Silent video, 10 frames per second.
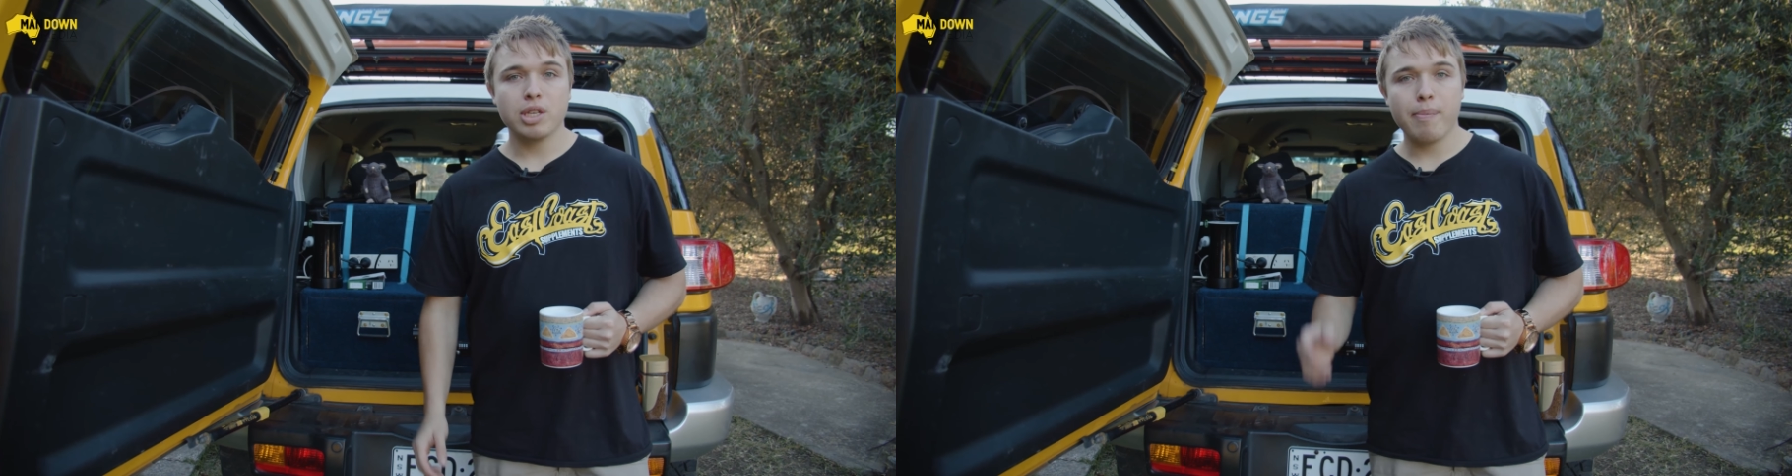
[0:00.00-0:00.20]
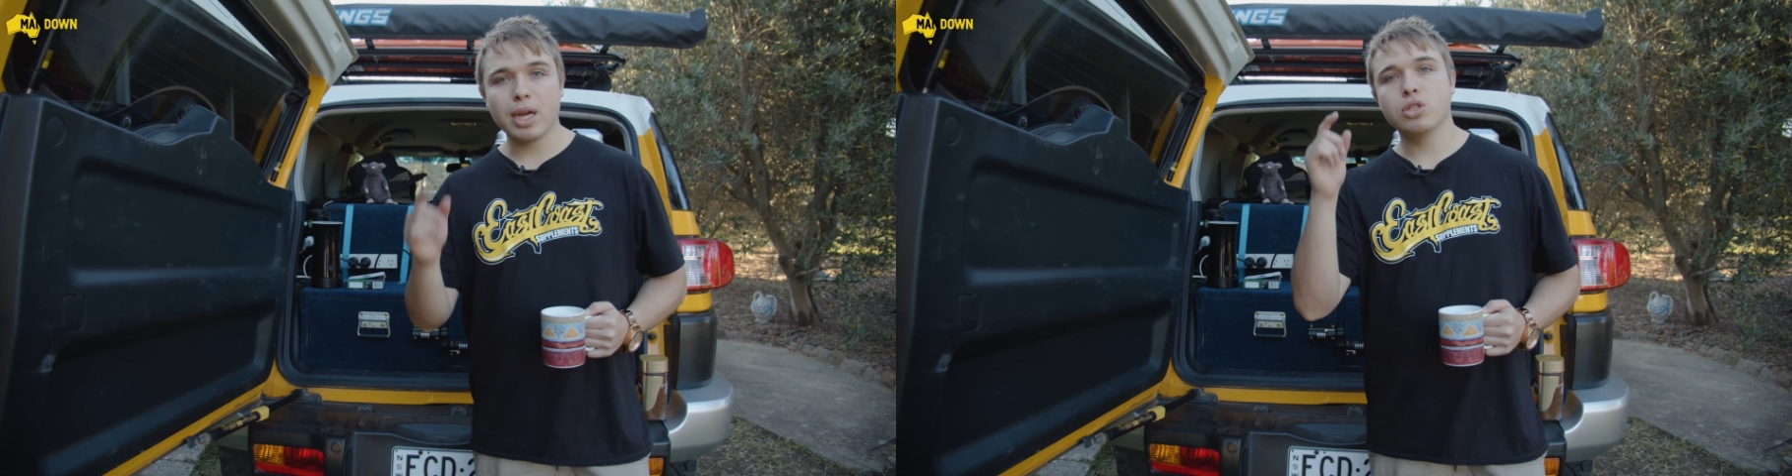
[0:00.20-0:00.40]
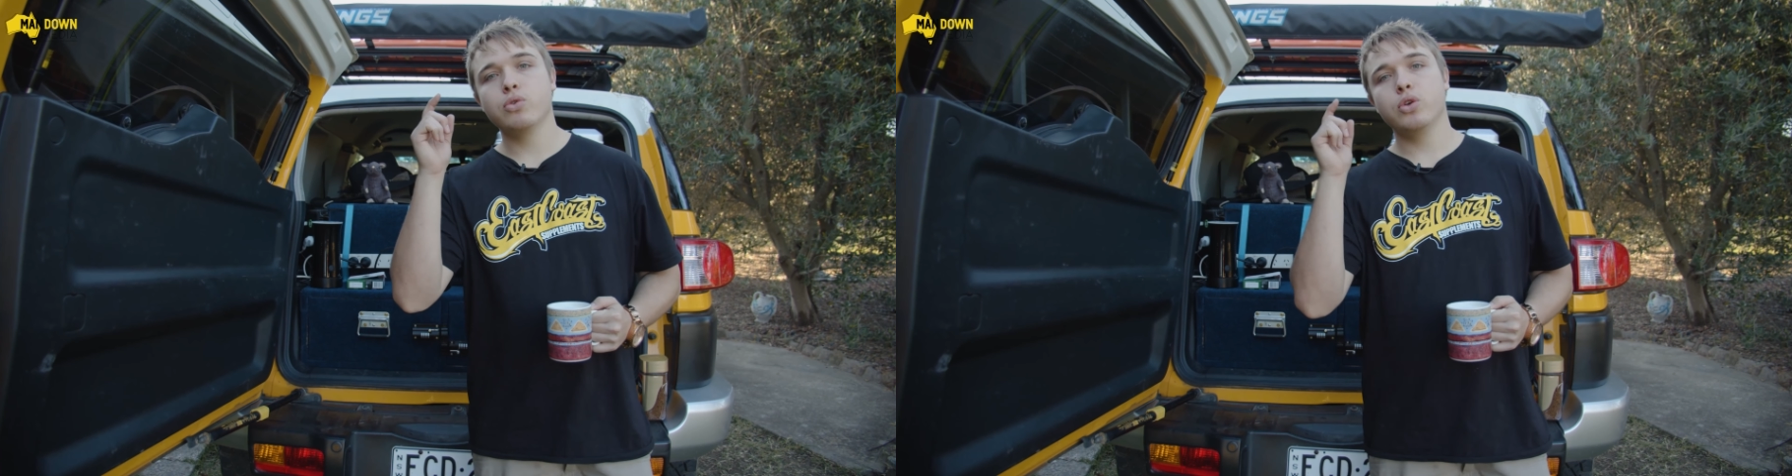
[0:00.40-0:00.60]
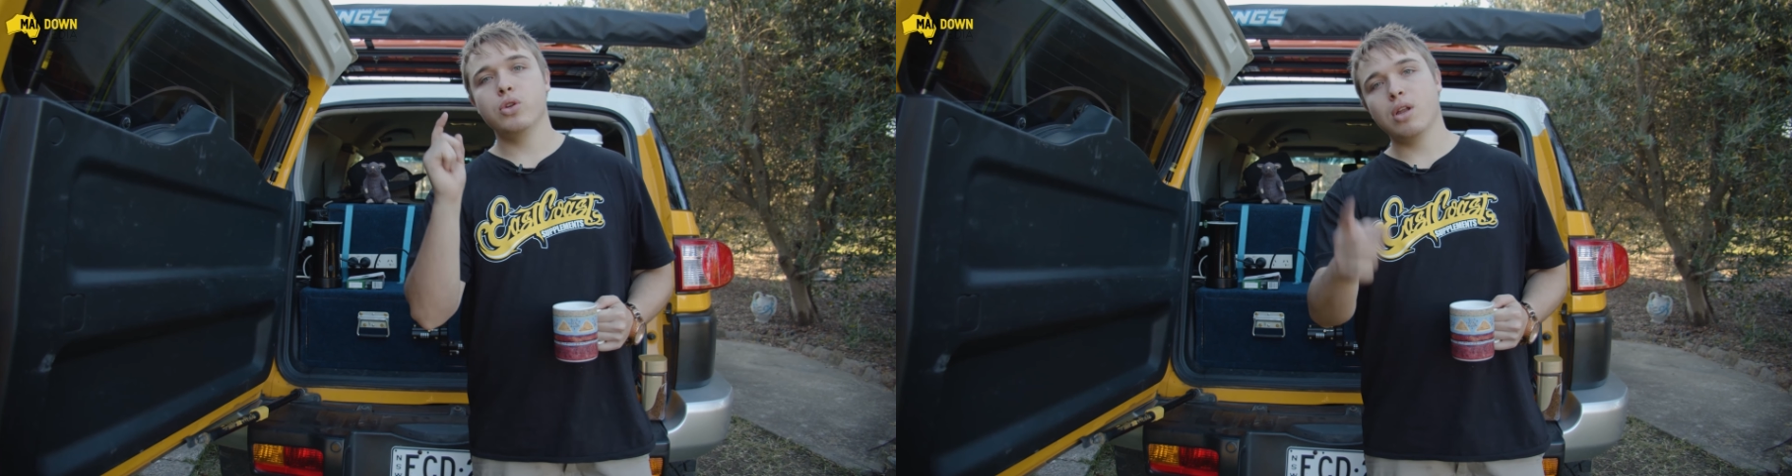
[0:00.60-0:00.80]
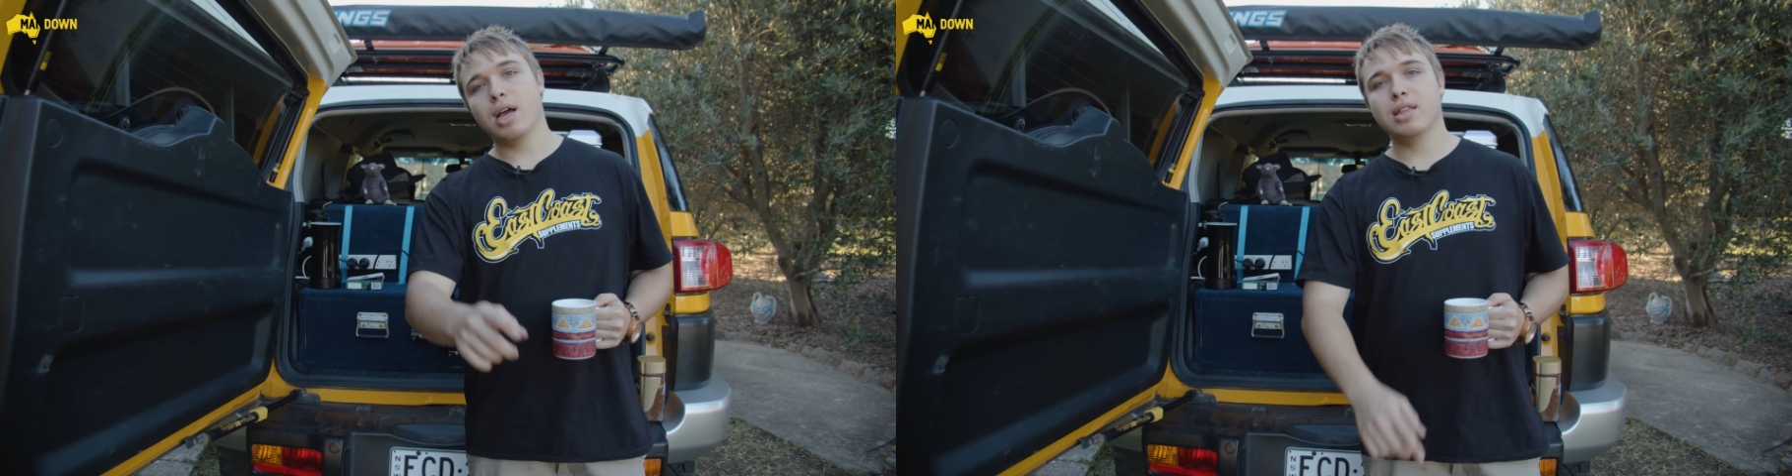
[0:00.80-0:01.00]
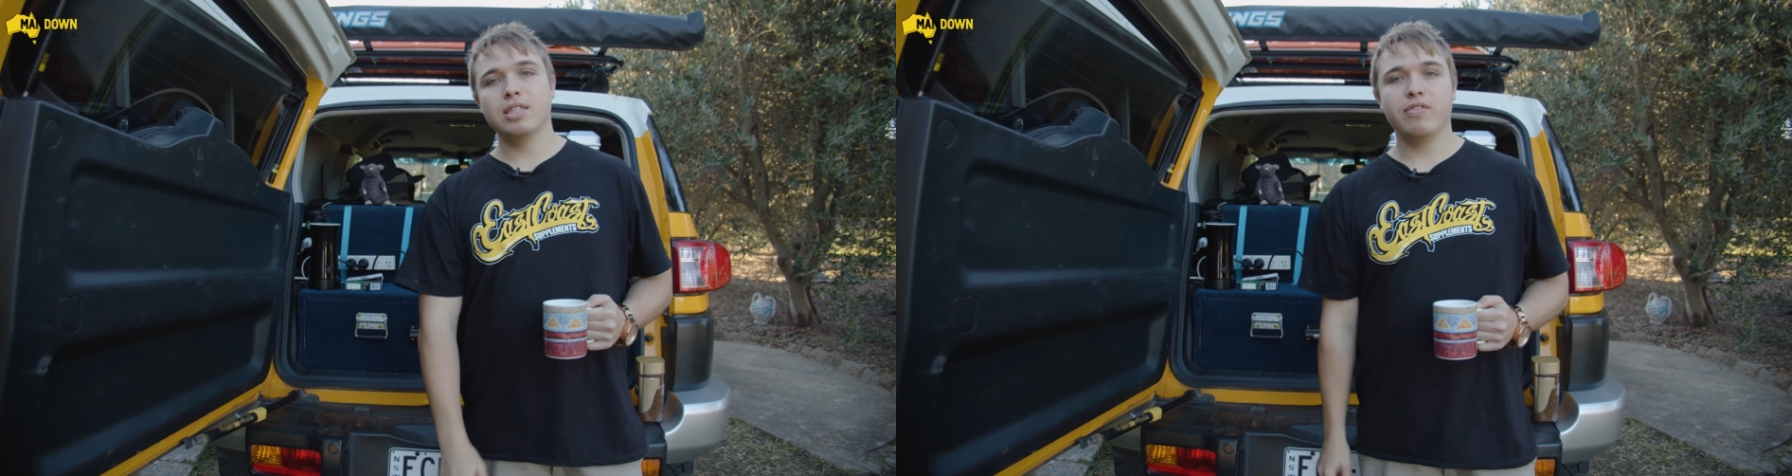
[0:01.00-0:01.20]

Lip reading: So make sure you like this